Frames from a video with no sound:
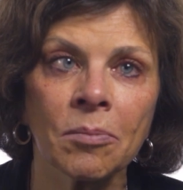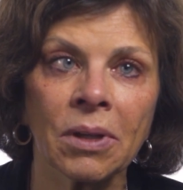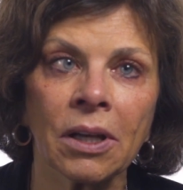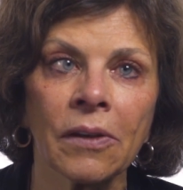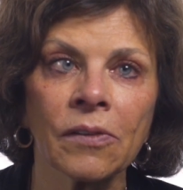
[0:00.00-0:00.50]

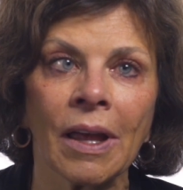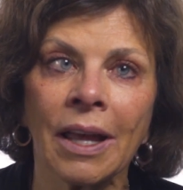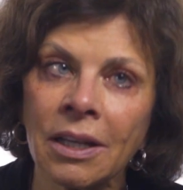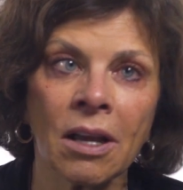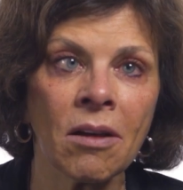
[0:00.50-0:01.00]
Because
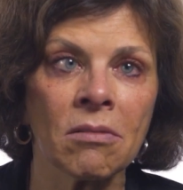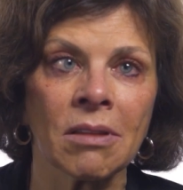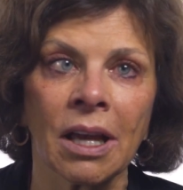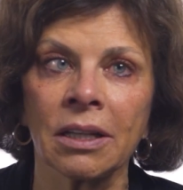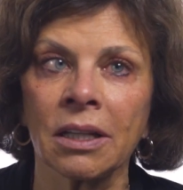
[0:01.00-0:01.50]
I know
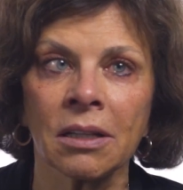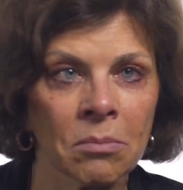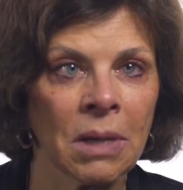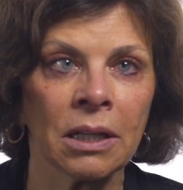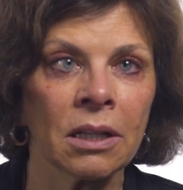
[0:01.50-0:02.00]
that
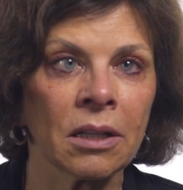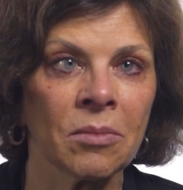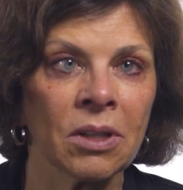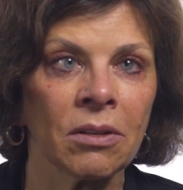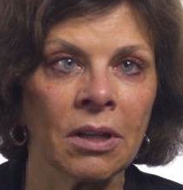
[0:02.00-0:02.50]
in many
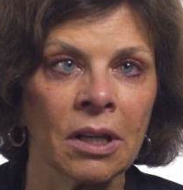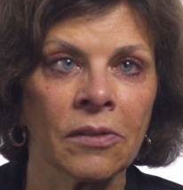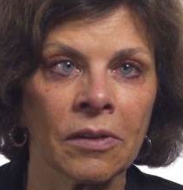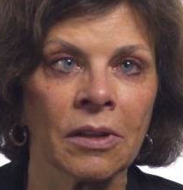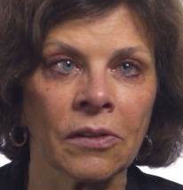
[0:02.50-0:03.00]

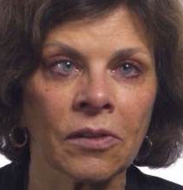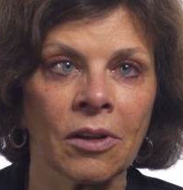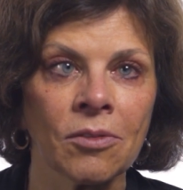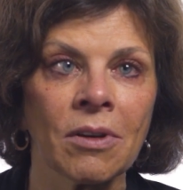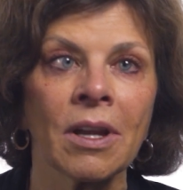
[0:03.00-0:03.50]
communities in this
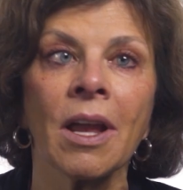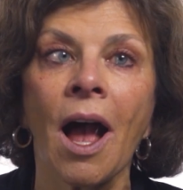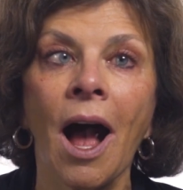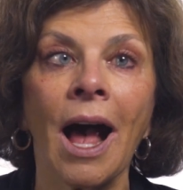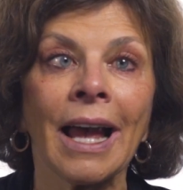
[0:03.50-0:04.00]
country,
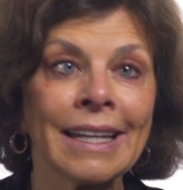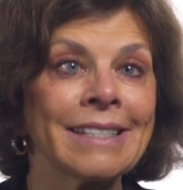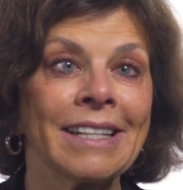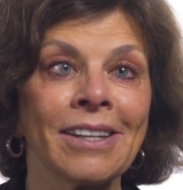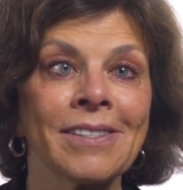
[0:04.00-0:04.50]

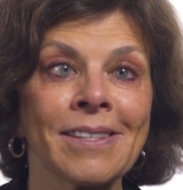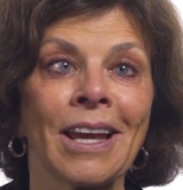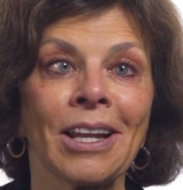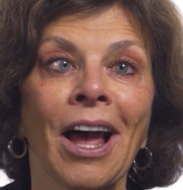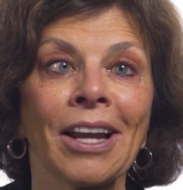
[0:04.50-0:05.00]
ideas
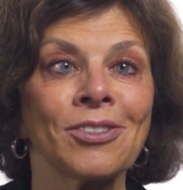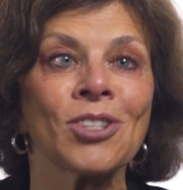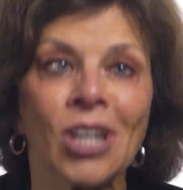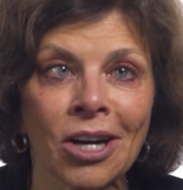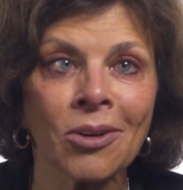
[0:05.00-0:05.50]
that I
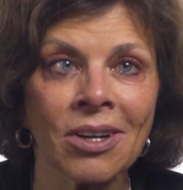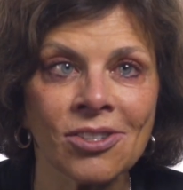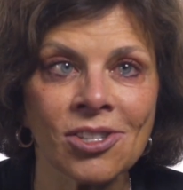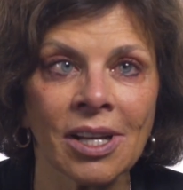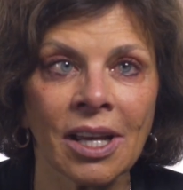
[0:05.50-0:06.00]

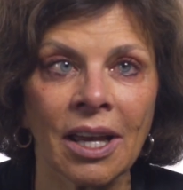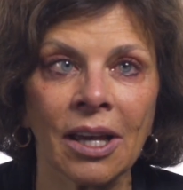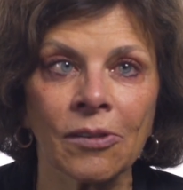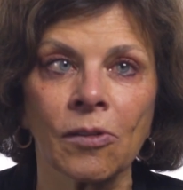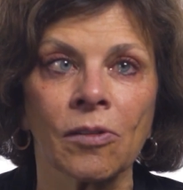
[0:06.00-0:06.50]
cherish
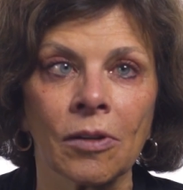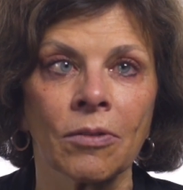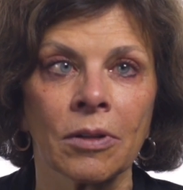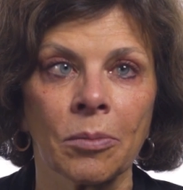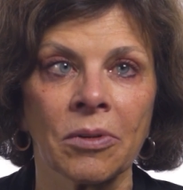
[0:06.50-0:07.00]
as a
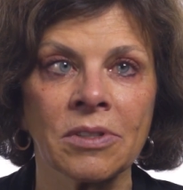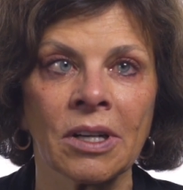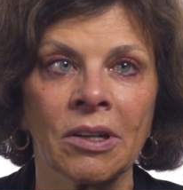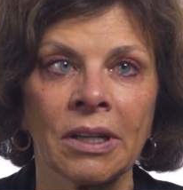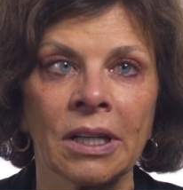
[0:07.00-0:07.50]
civil
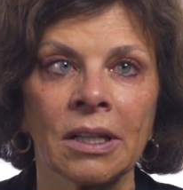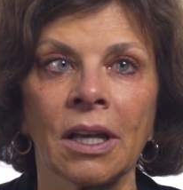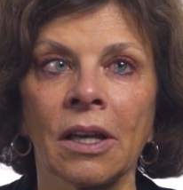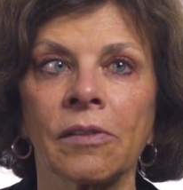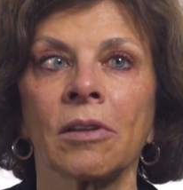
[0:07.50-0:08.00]
libertarian,
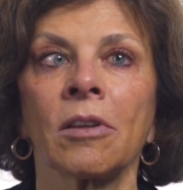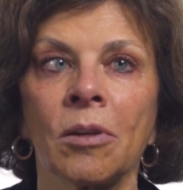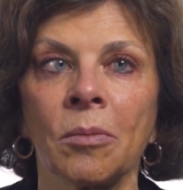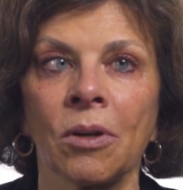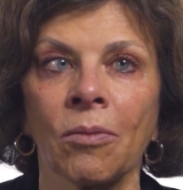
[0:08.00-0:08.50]
as a
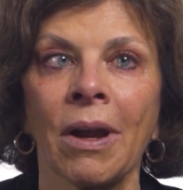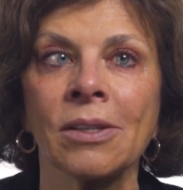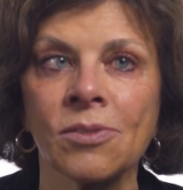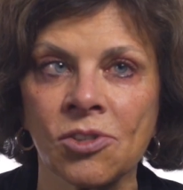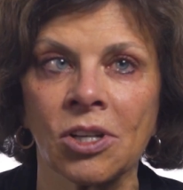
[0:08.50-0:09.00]
human rights